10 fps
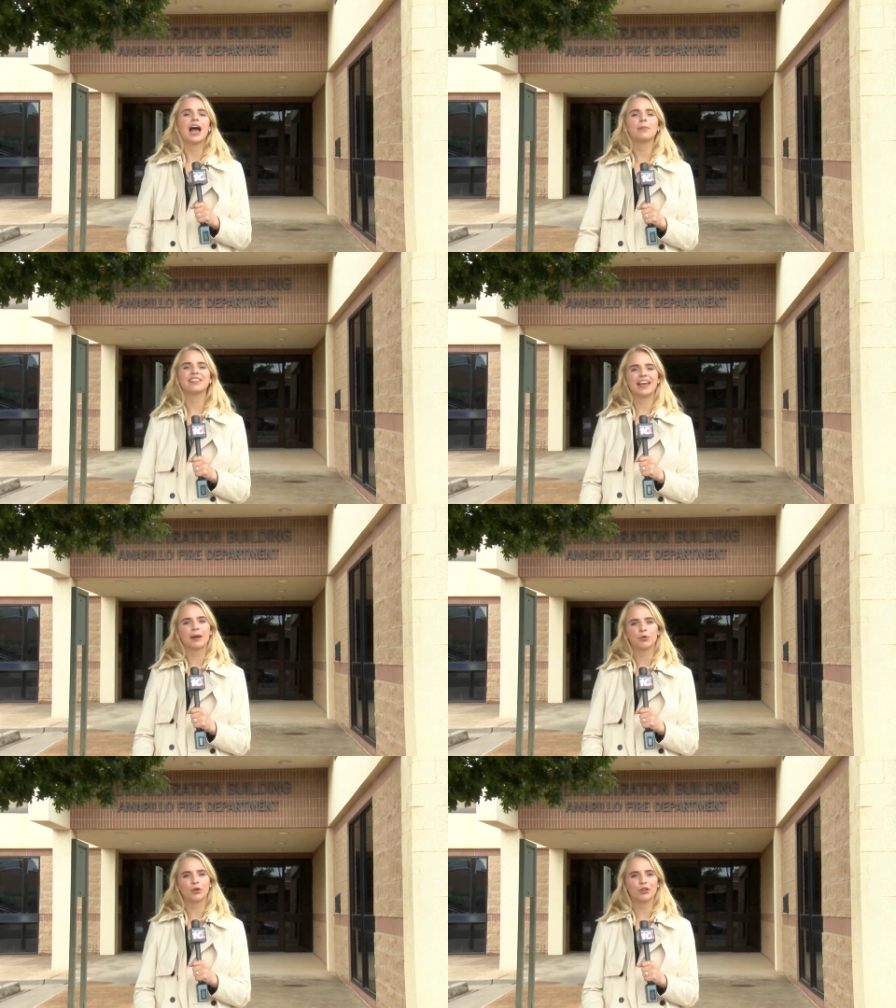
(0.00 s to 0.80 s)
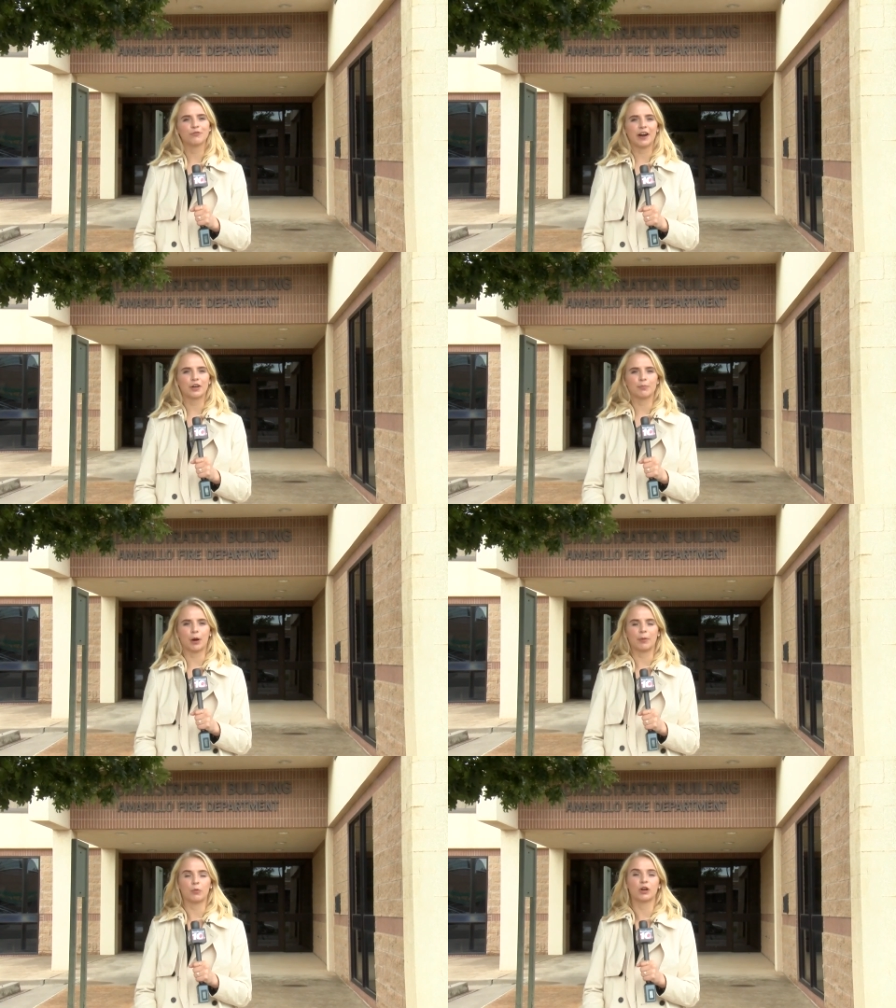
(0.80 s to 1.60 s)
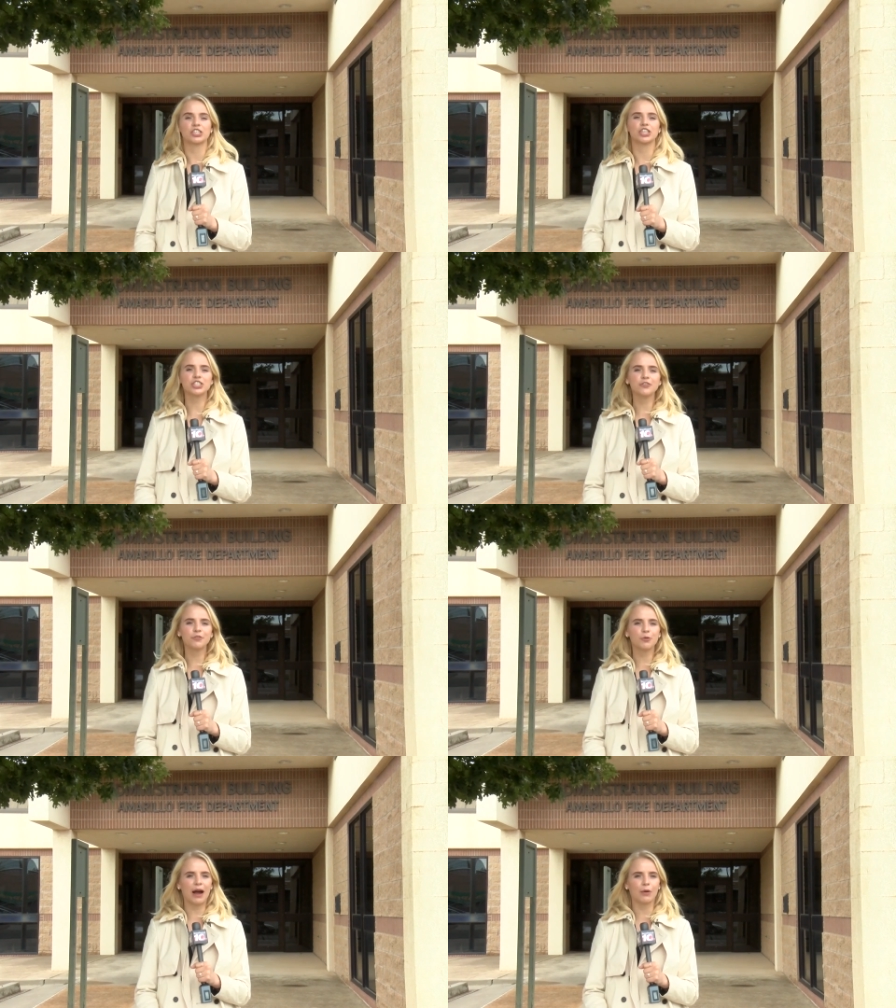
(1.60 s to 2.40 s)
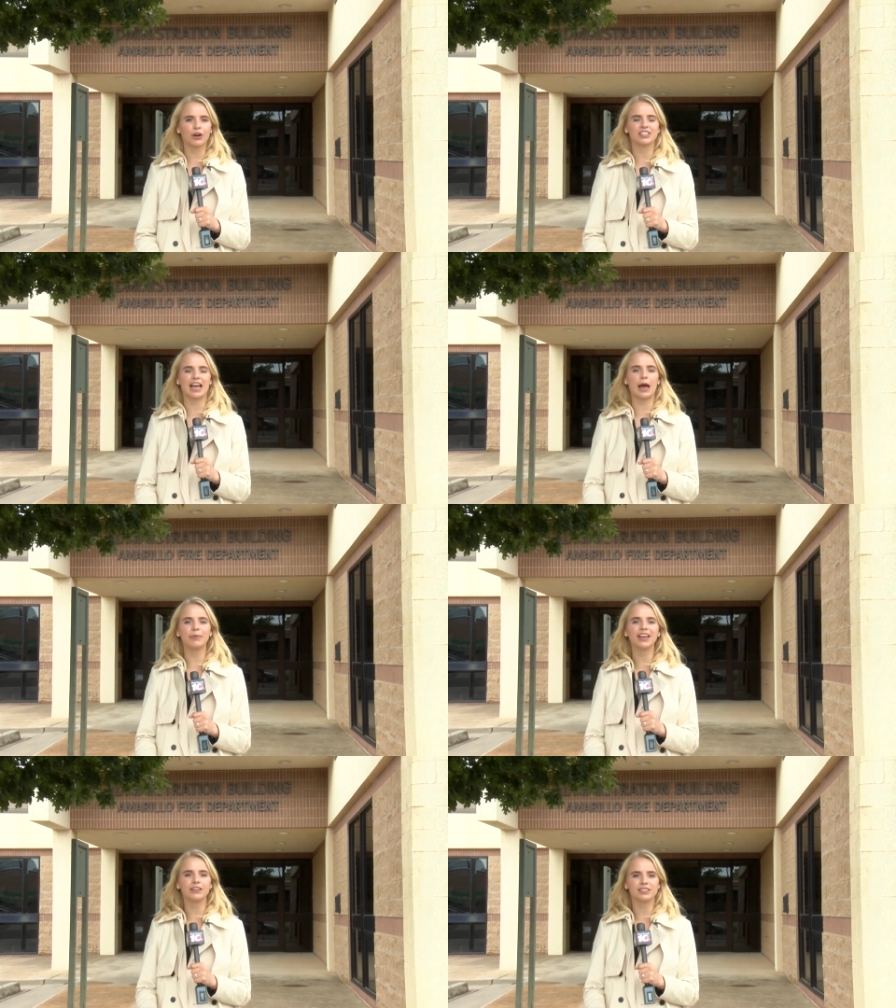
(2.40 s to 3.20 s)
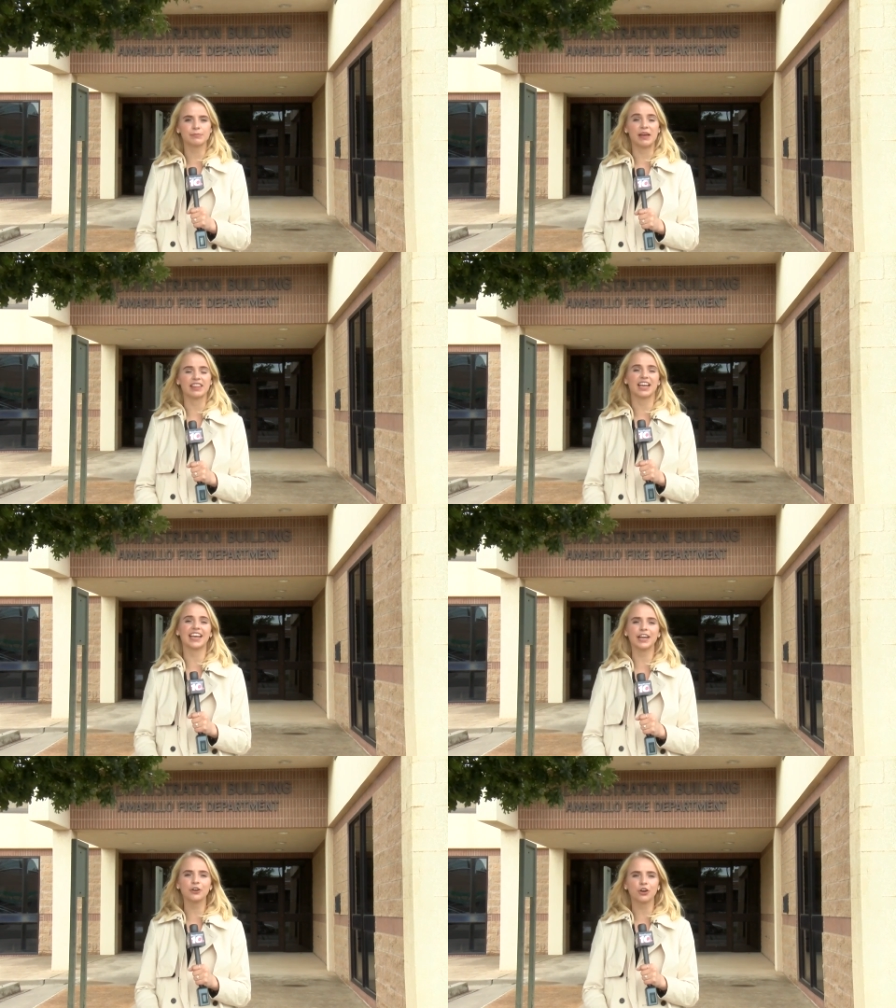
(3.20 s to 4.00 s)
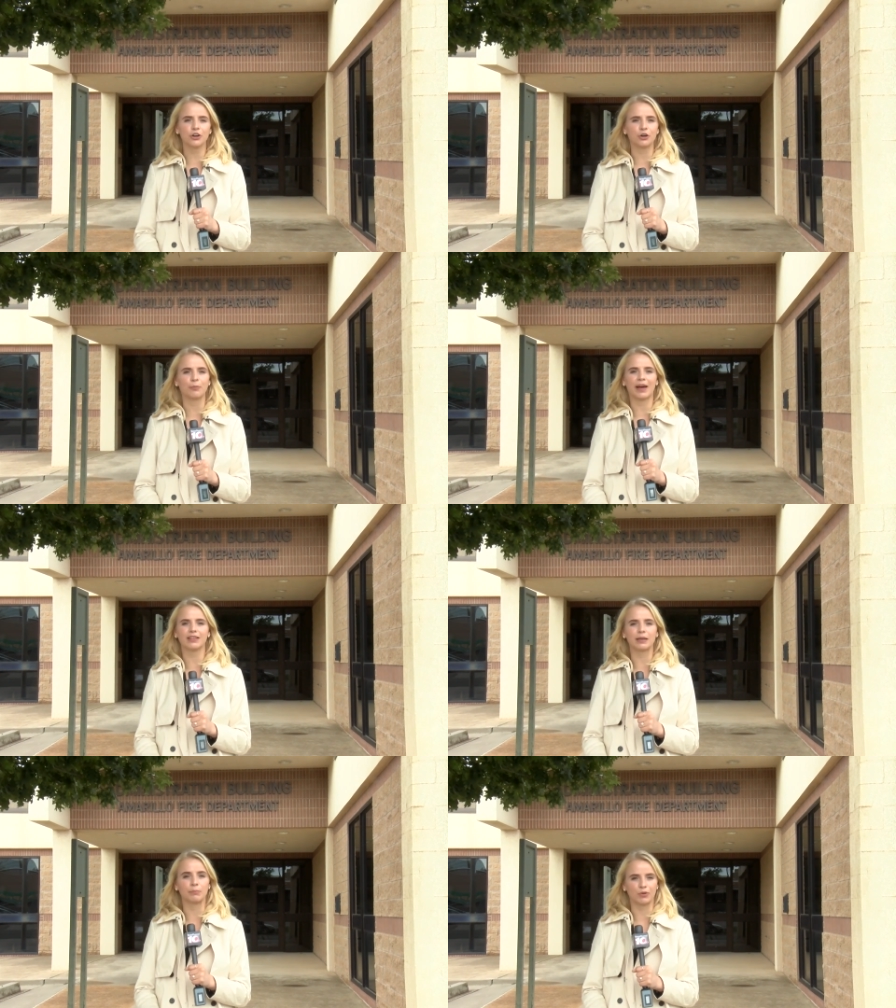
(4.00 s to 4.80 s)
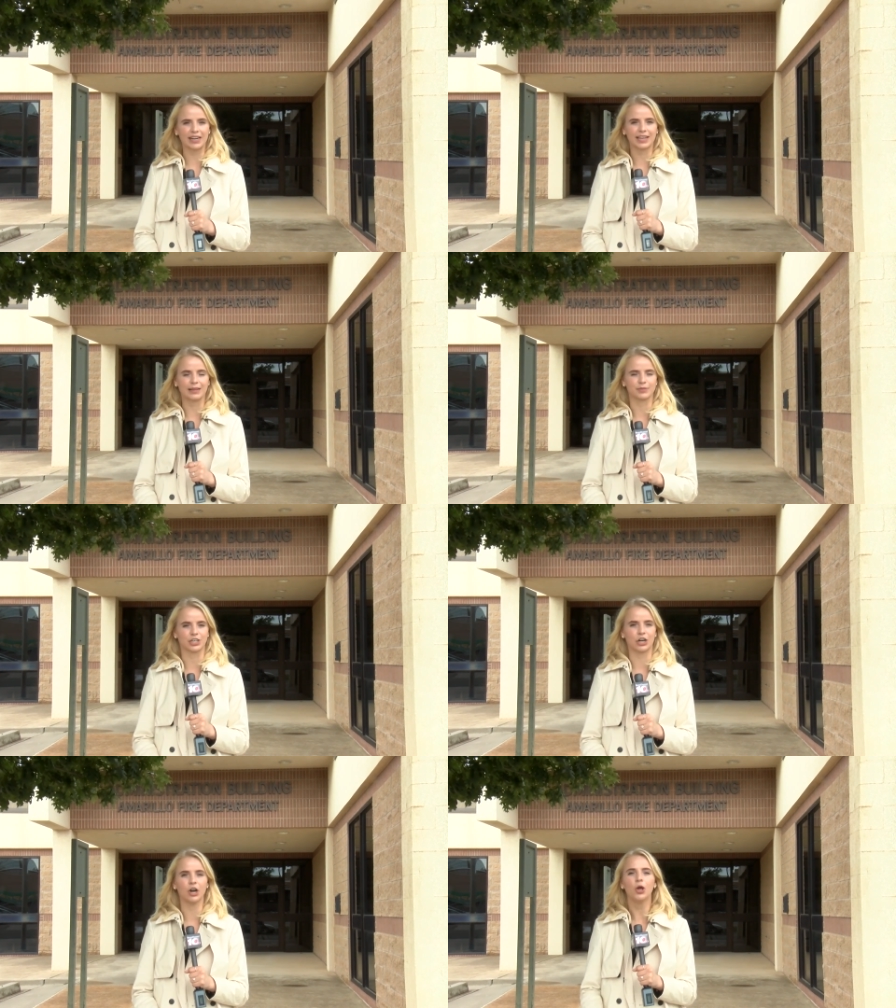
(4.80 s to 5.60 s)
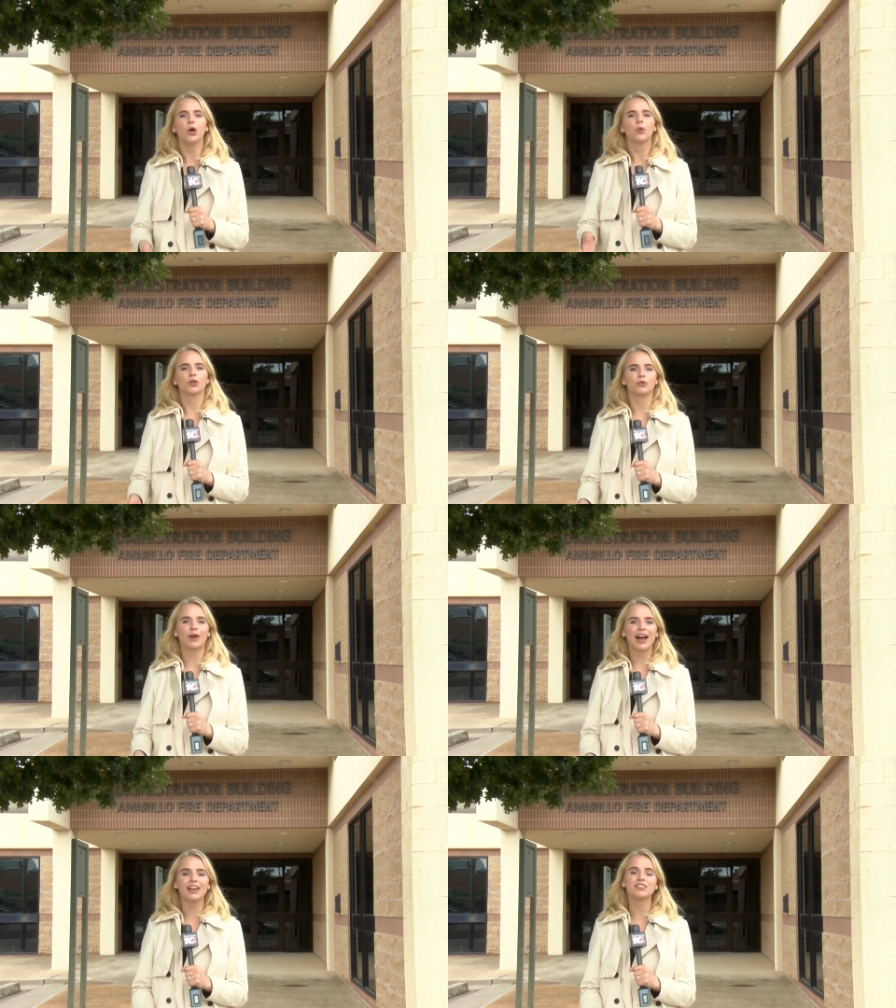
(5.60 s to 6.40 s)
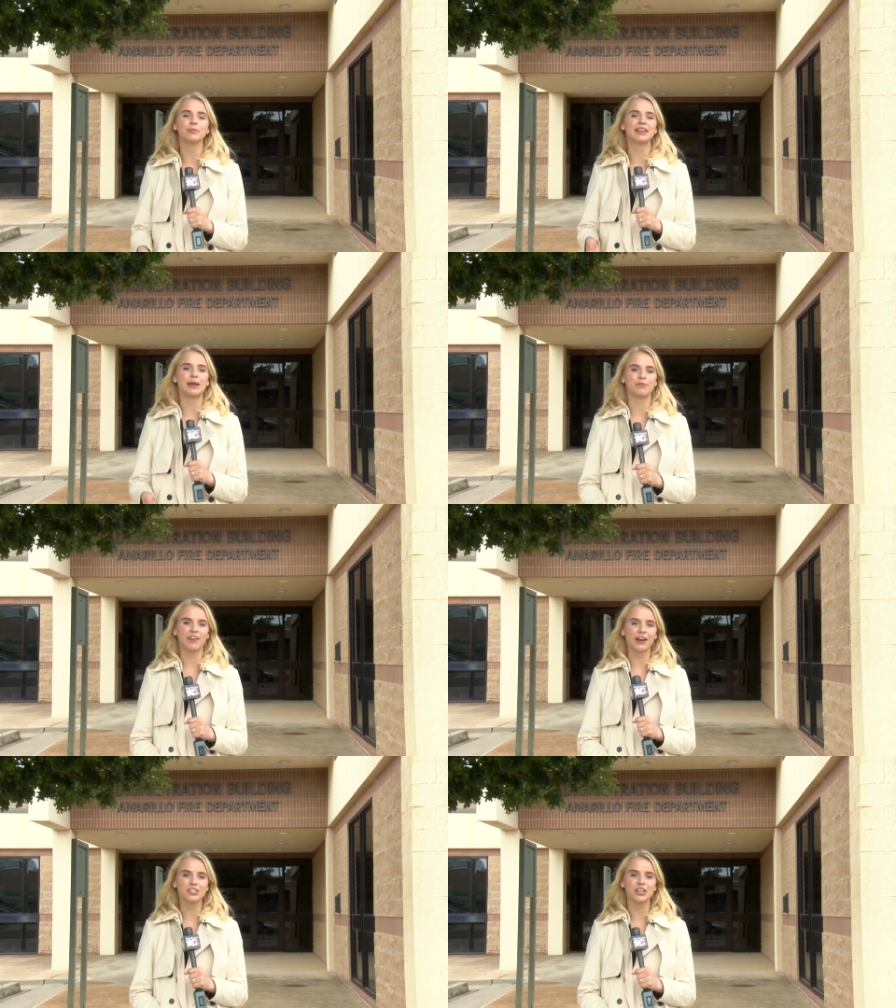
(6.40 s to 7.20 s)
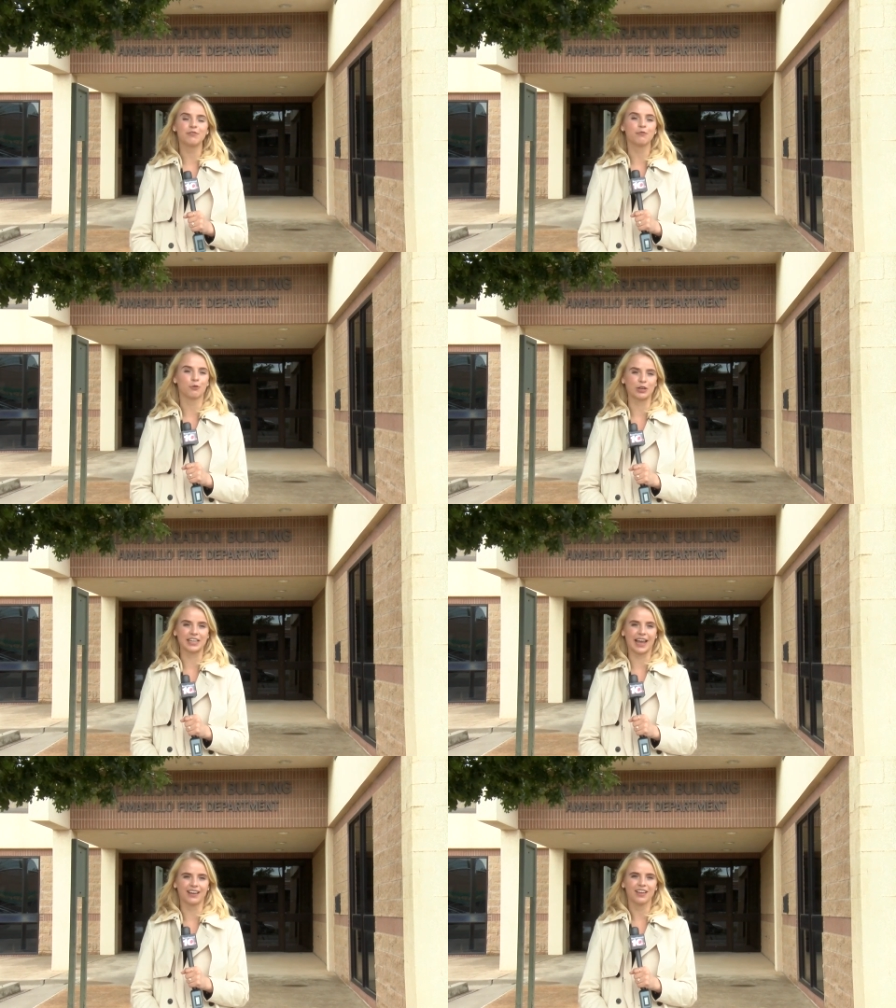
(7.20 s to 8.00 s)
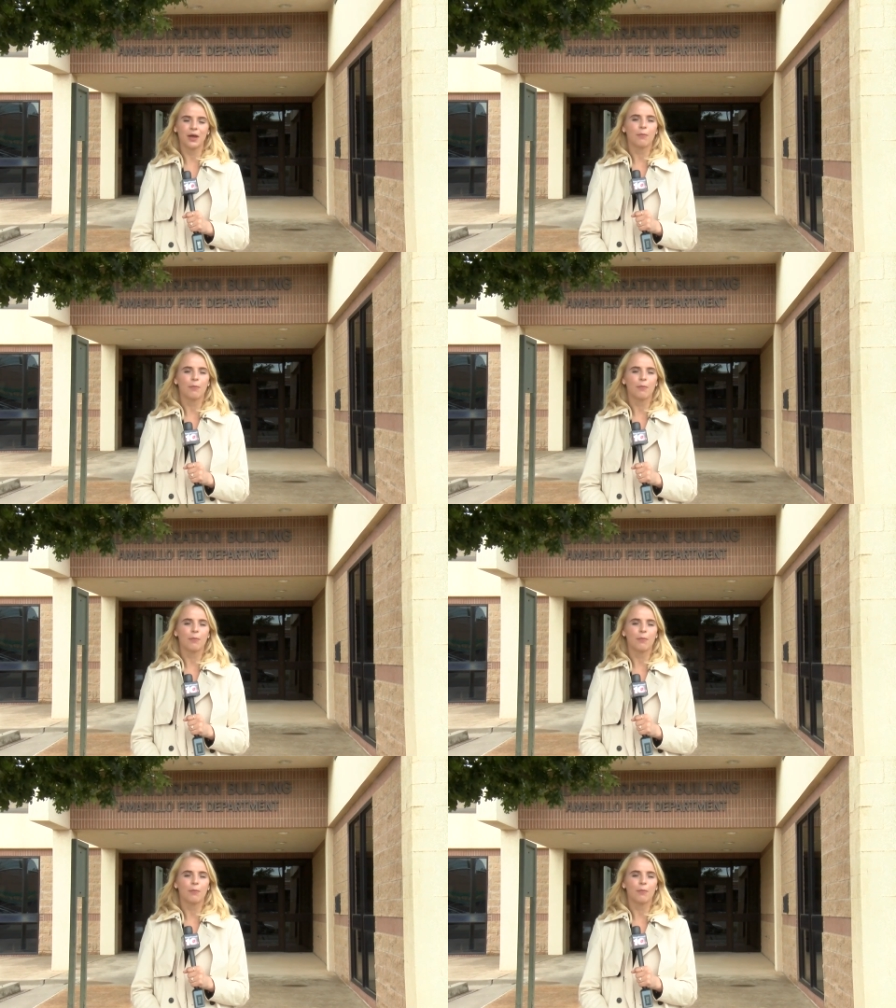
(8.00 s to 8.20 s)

I'm at the Amarillo Fire Department where in just a few hours, Abigail Smith, a kindergartner battling brain cancer, will arrive to be named fire chief for a day.